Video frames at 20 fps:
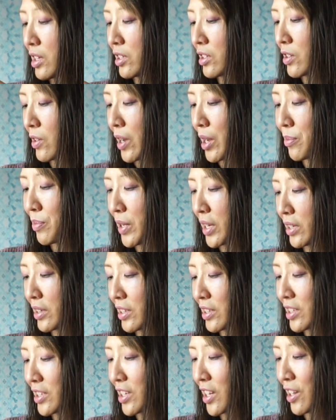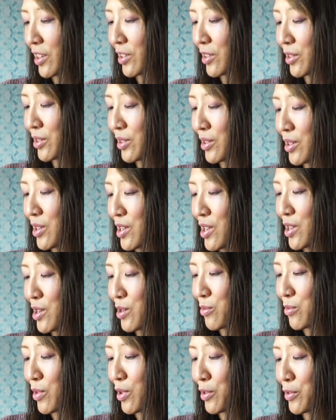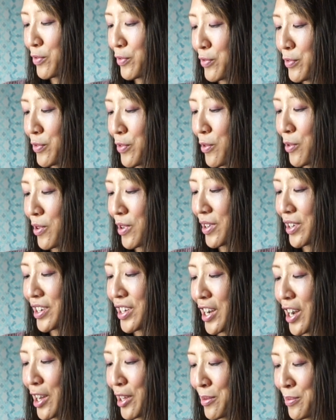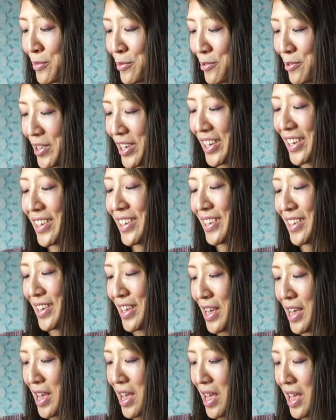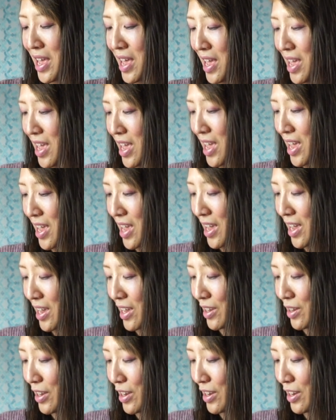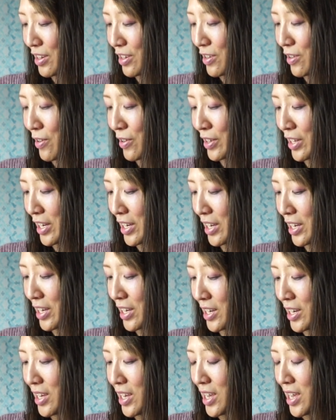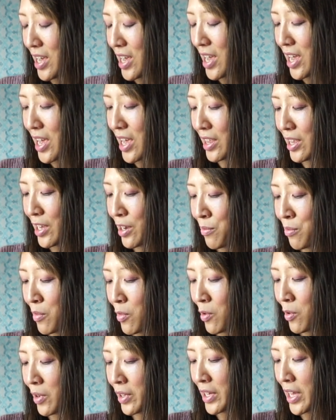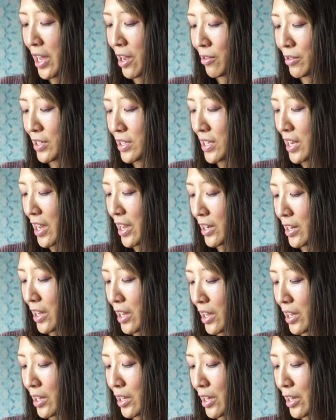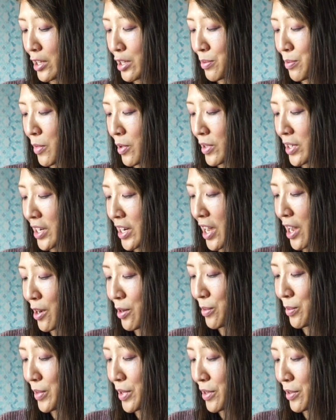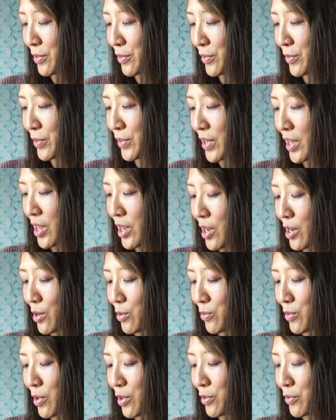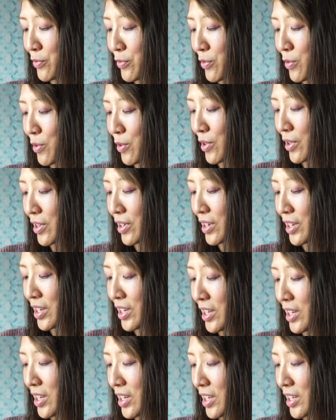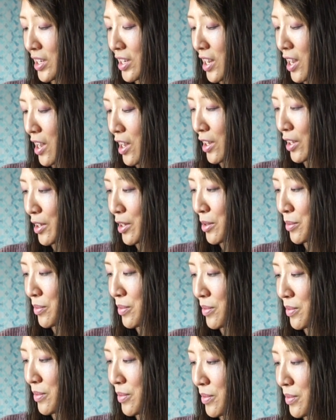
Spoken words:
So I picked this color, row 4, column 3, and on the lid, and then more on the outside. I smoked it out with row 4, column